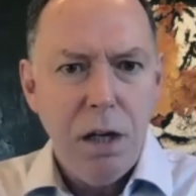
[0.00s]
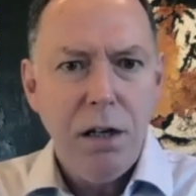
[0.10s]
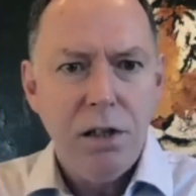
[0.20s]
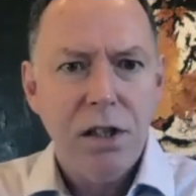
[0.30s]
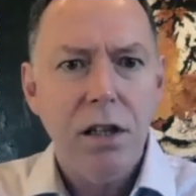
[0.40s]

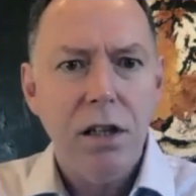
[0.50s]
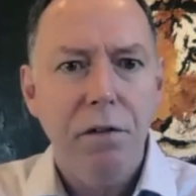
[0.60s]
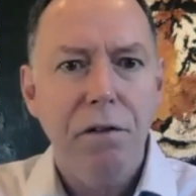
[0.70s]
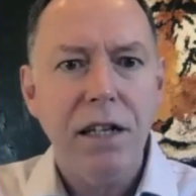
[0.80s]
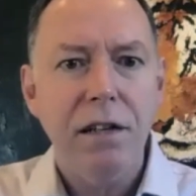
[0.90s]
still an
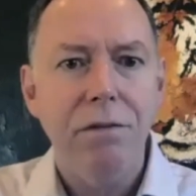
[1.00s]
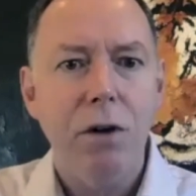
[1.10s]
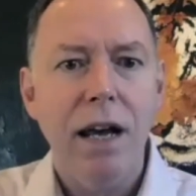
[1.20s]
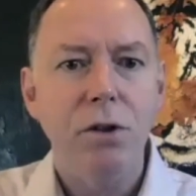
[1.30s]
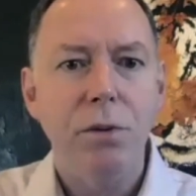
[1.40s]
effective
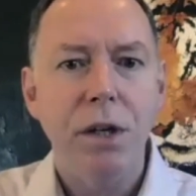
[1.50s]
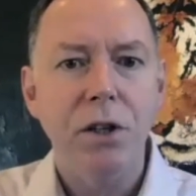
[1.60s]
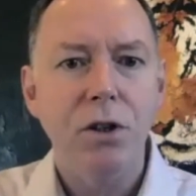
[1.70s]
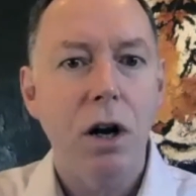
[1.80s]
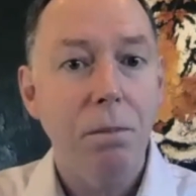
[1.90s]
way of doing the
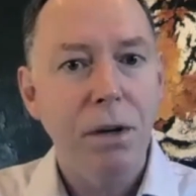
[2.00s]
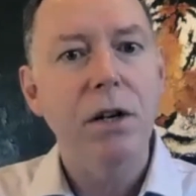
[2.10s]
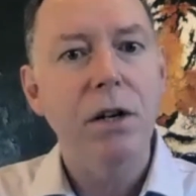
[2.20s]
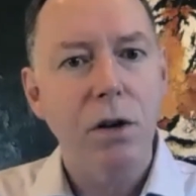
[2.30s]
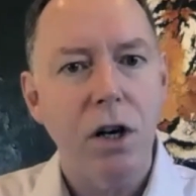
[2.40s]
job, but
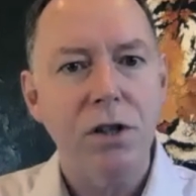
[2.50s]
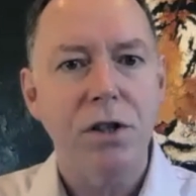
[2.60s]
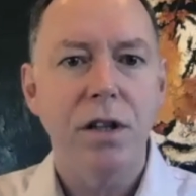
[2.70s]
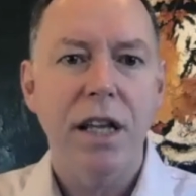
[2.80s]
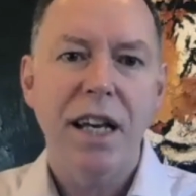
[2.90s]
it'll cost
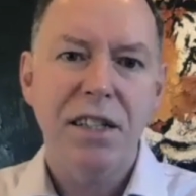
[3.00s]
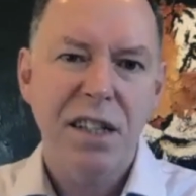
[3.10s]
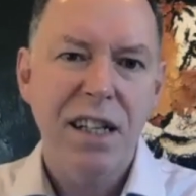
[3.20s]
you less.